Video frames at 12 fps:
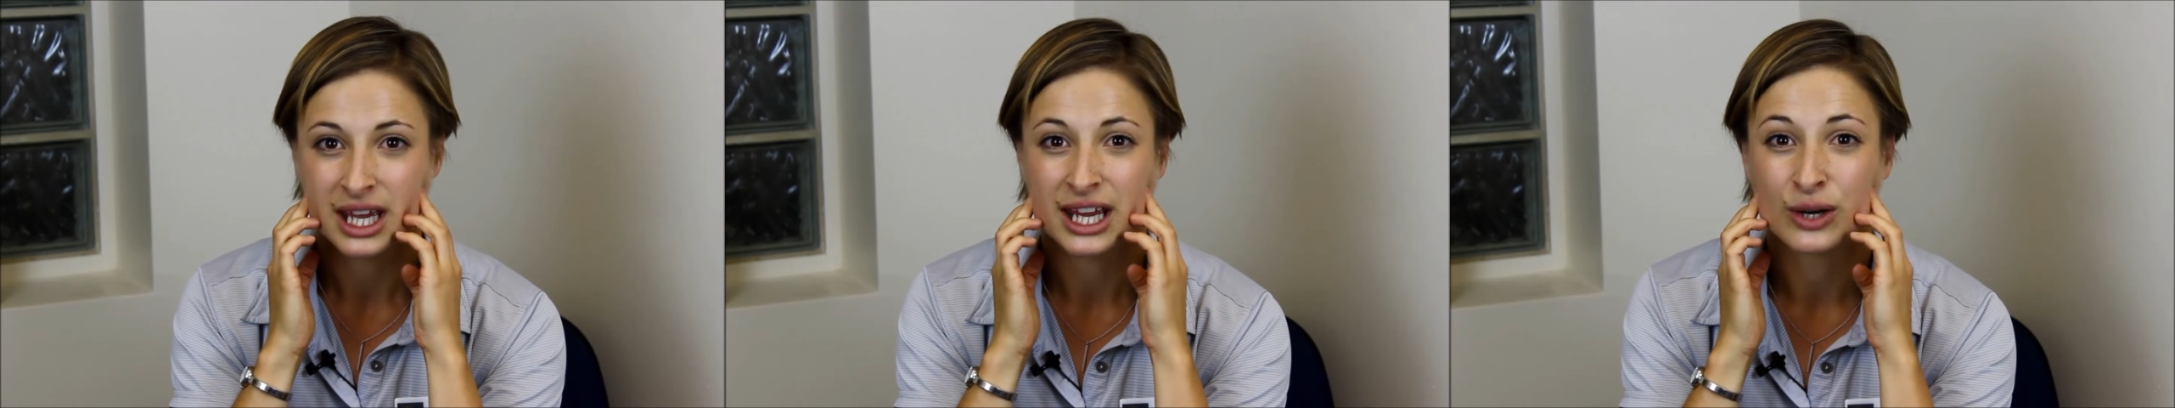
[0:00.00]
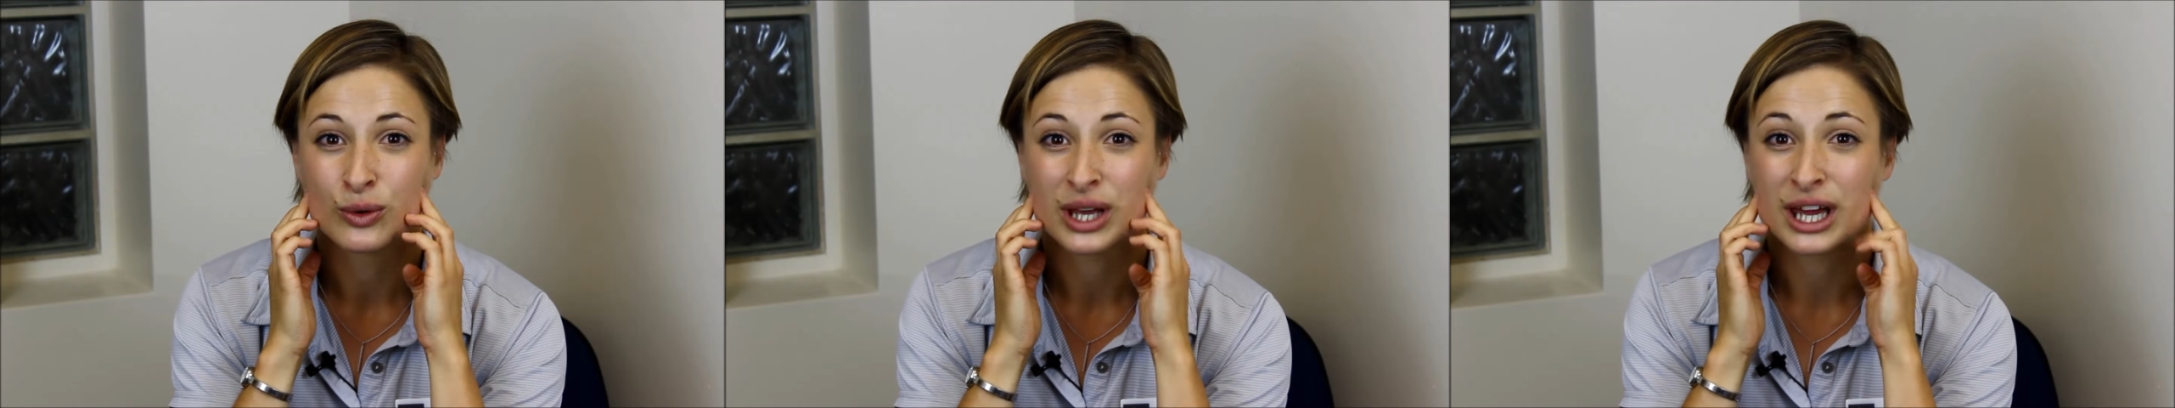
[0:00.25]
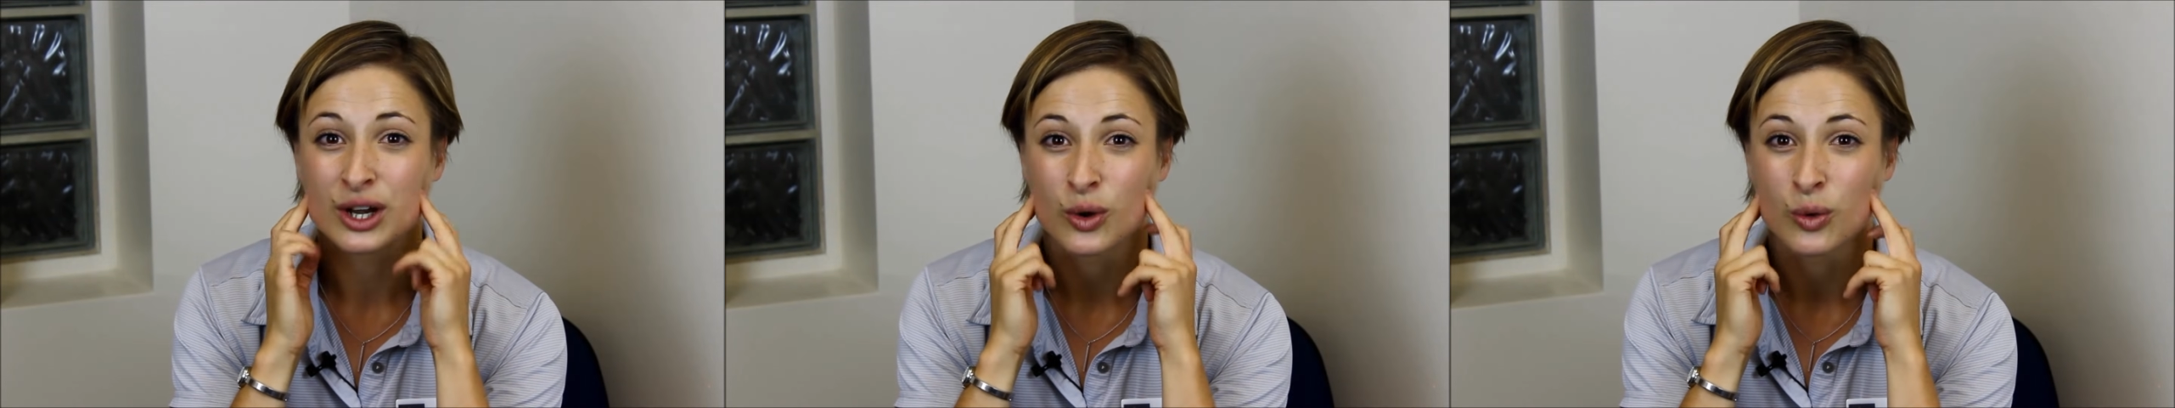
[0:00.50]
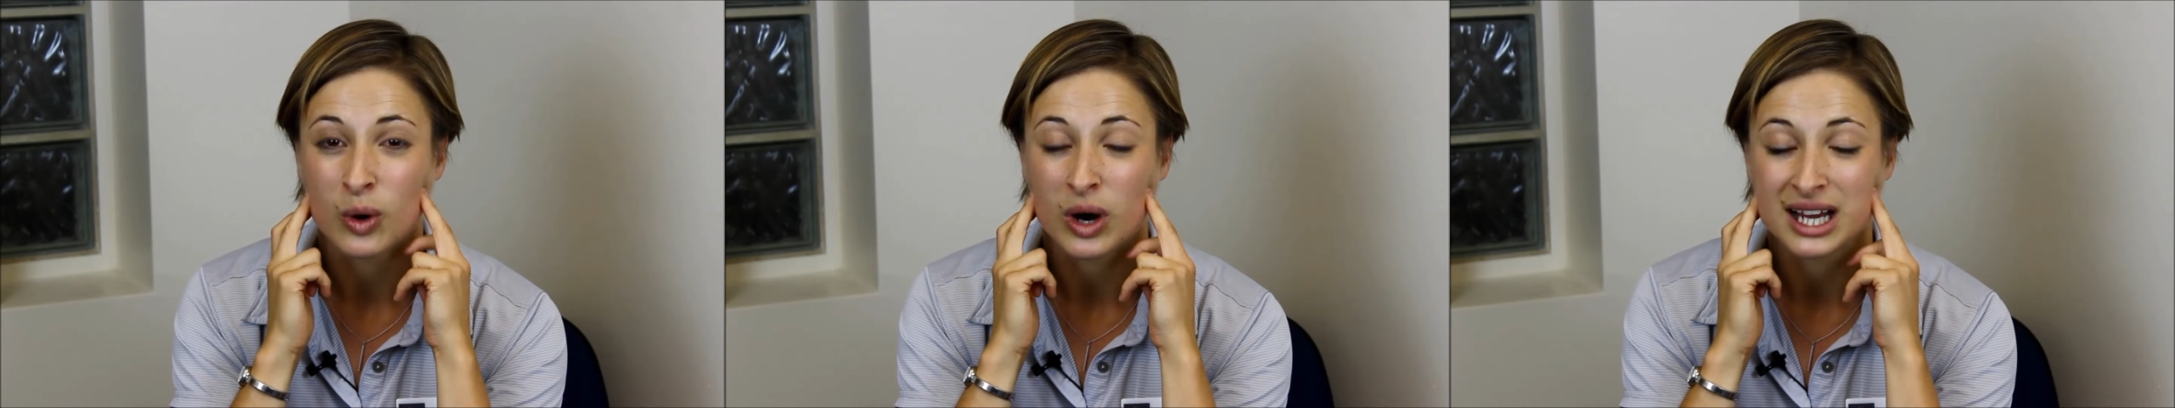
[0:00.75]
it'll get
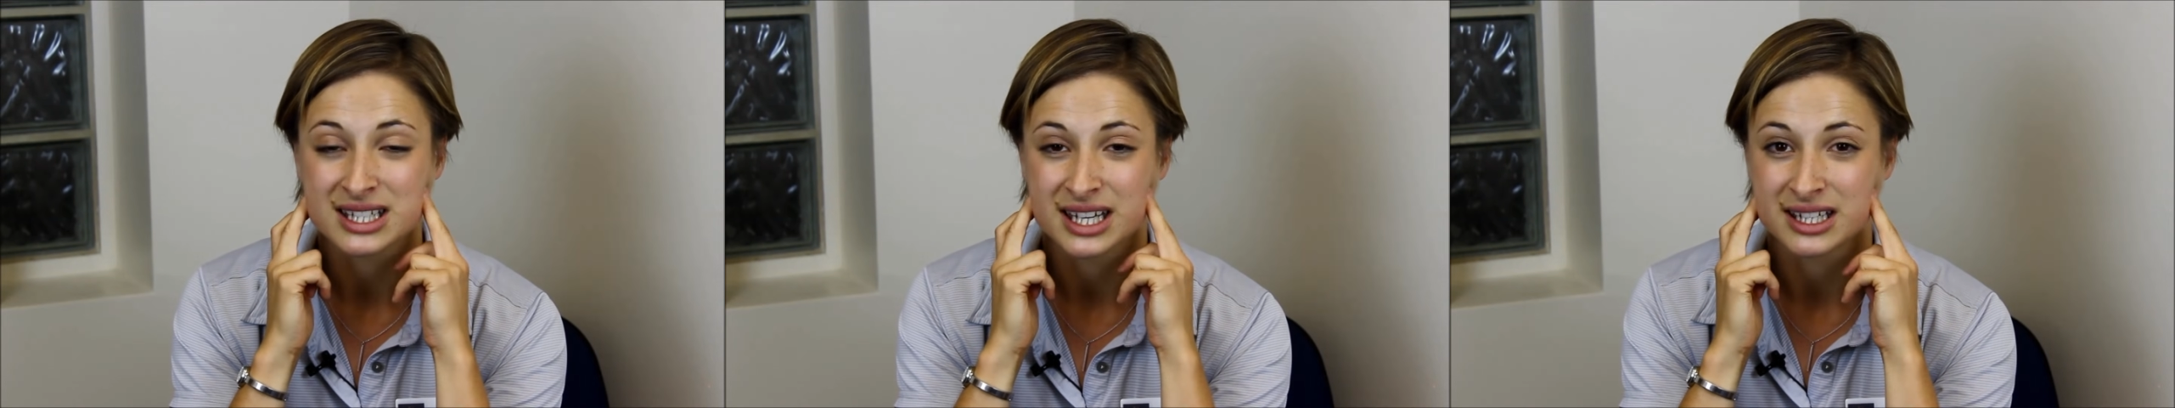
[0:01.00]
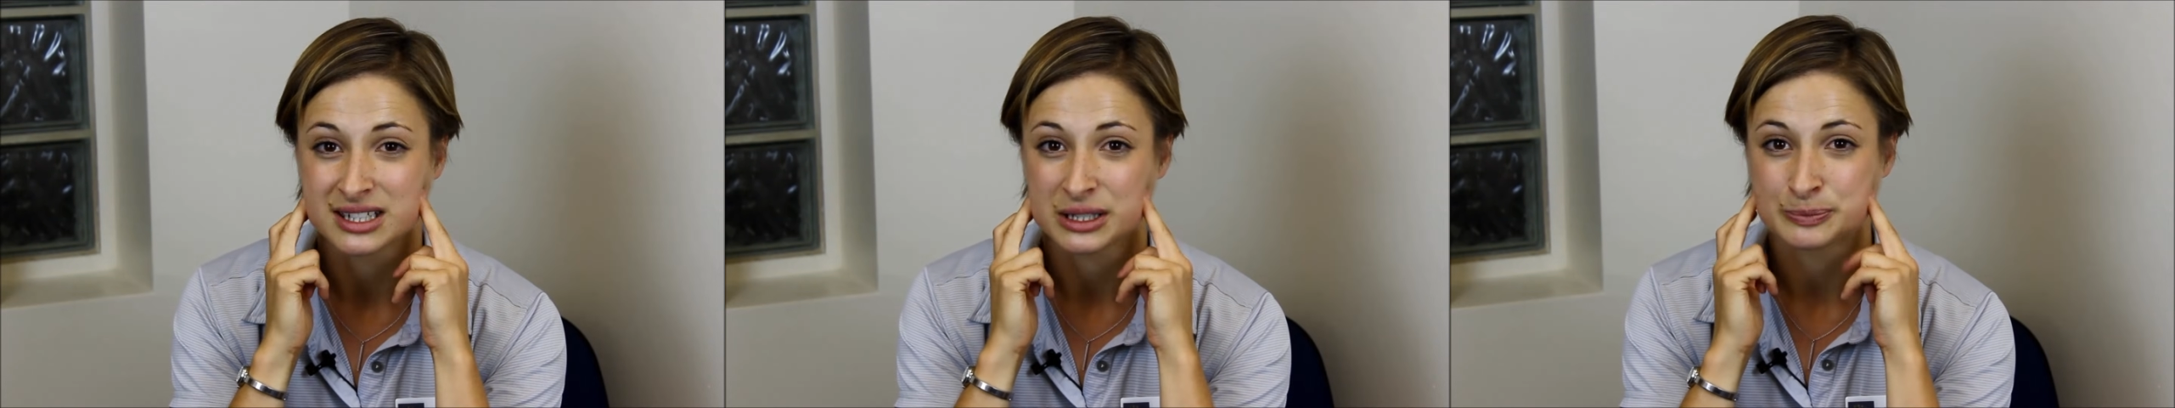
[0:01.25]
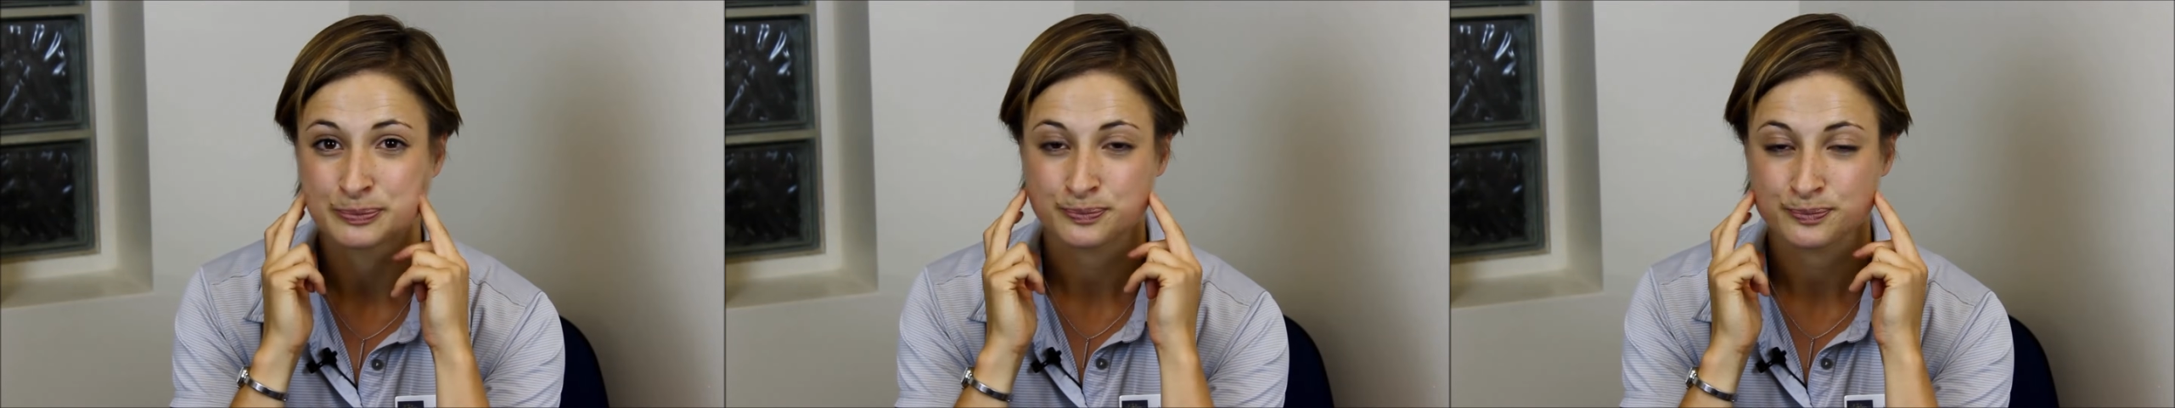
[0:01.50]
quite tender.